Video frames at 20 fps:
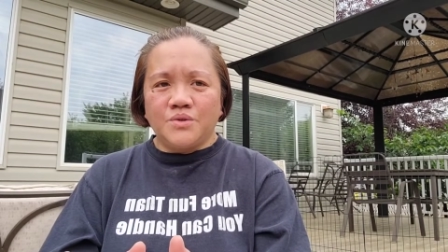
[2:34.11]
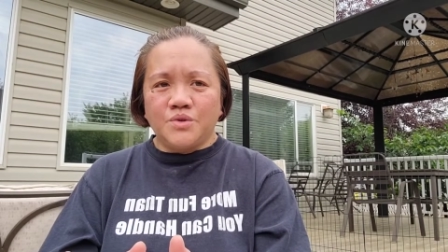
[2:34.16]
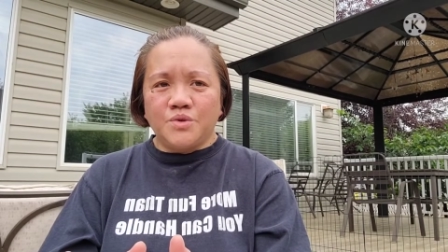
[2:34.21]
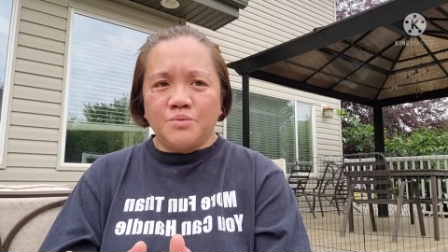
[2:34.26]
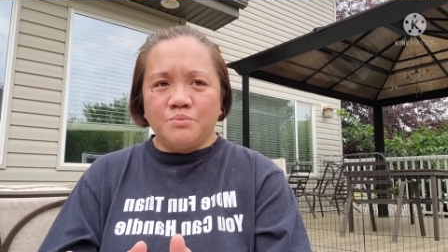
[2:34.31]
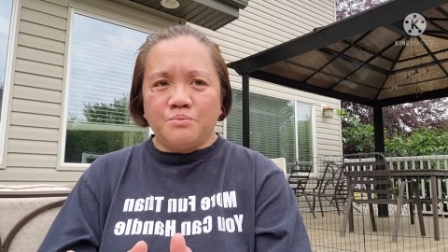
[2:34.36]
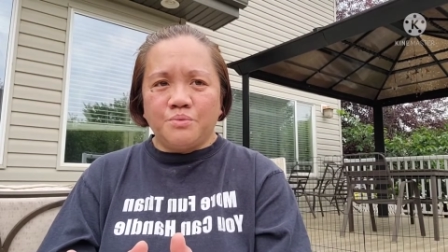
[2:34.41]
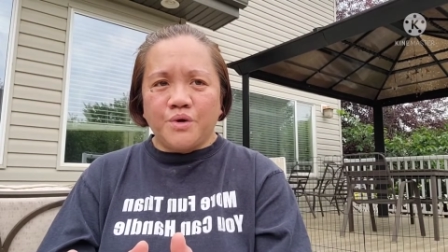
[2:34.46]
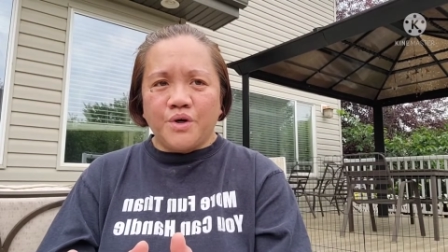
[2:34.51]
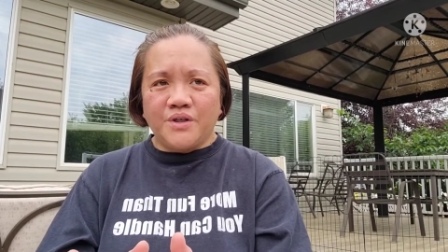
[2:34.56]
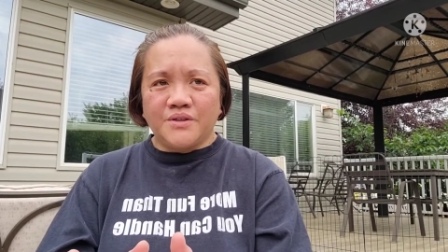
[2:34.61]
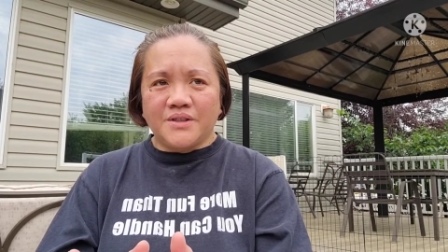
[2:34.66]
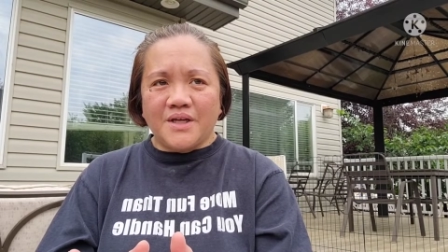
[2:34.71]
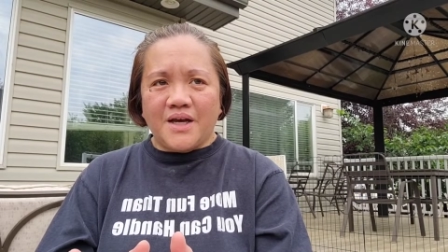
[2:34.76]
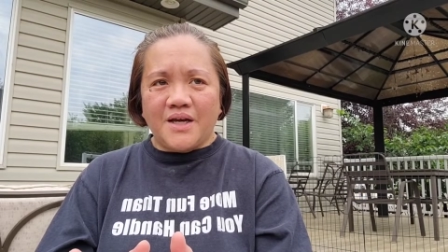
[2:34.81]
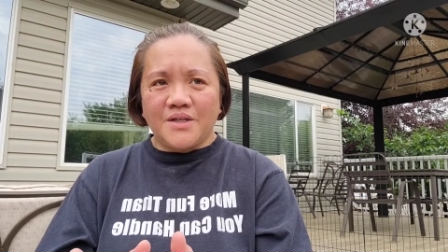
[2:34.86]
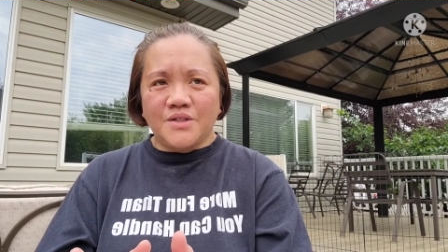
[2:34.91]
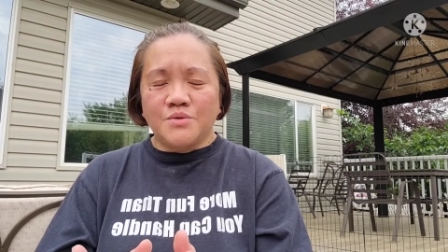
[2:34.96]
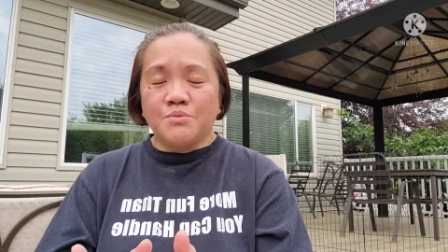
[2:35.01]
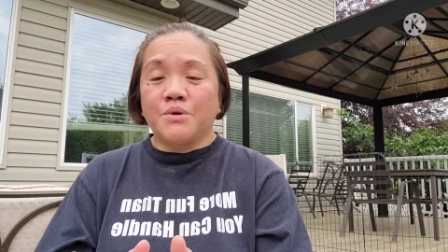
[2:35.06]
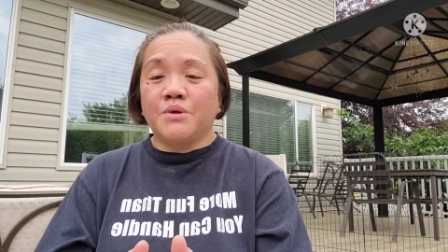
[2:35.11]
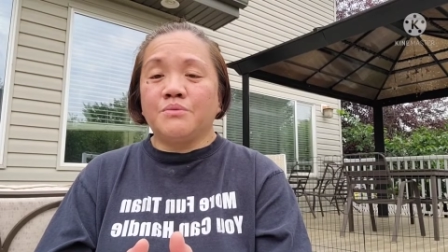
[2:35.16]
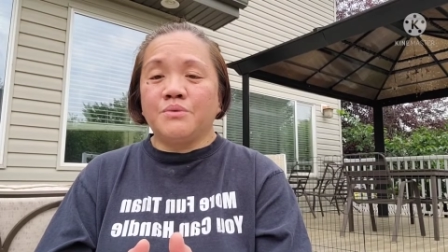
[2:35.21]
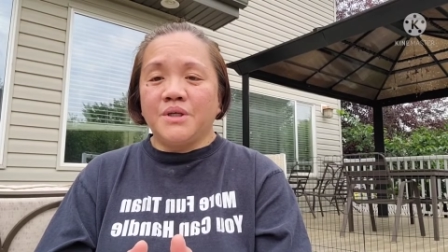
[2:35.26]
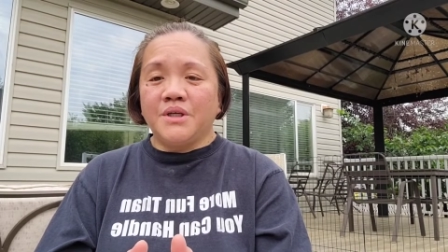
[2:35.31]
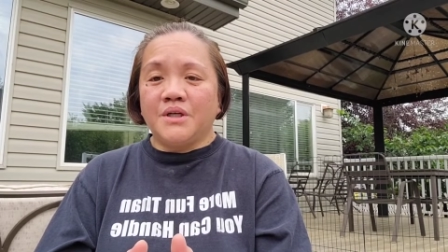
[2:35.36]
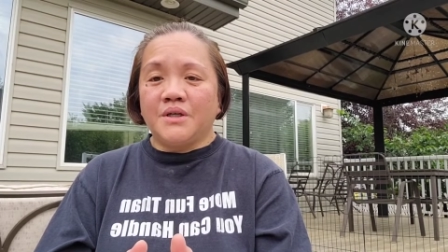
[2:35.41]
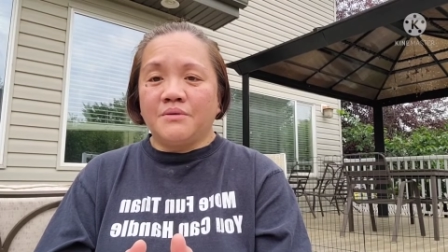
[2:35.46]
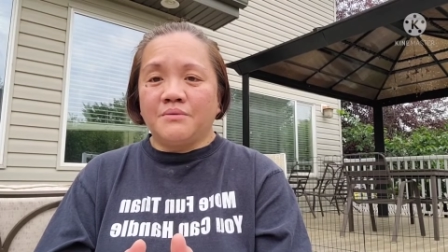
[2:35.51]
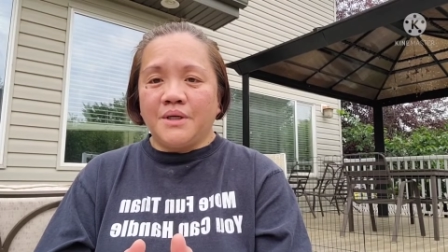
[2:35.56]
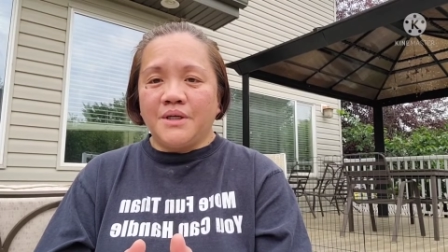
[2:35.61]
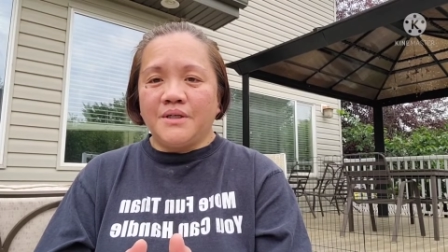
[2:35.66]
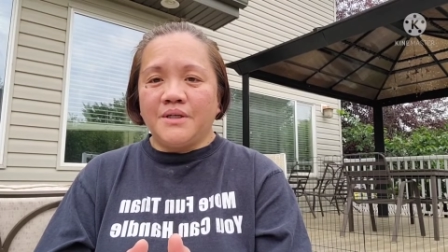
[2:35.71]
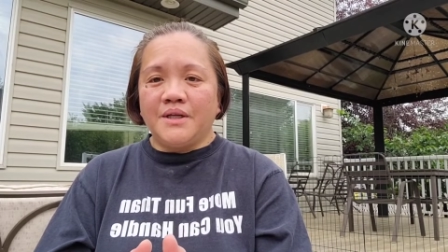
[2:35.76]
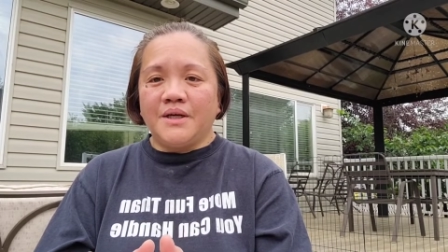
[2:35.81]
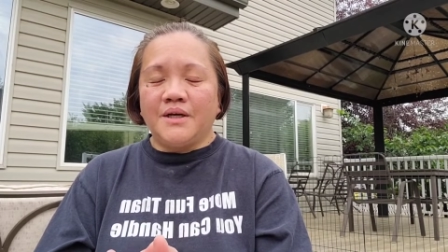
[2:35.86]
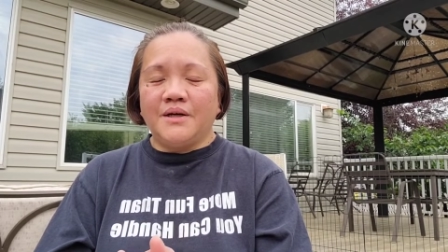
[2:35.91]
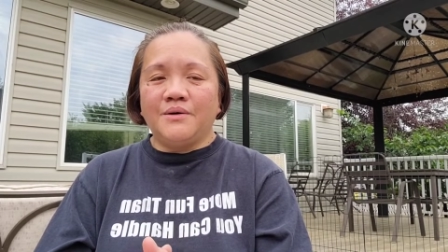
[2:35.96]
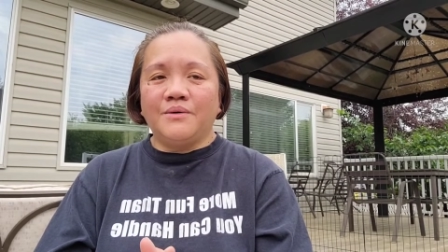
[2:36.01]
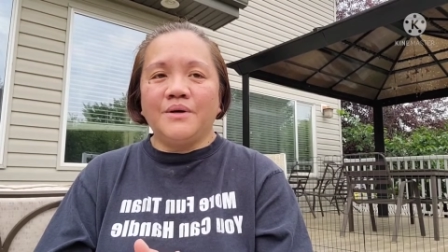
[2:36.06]
to brought us where we are right
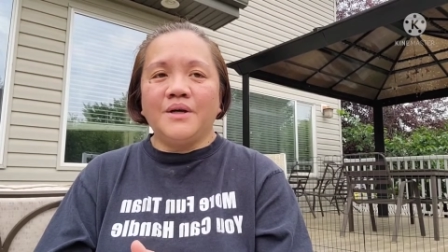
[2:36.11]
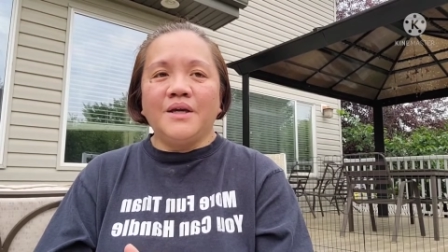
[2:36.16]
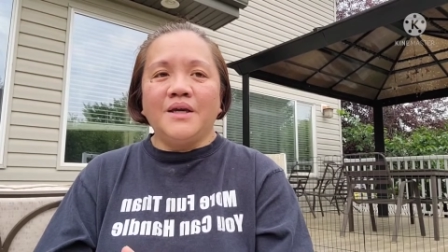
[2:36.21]
now.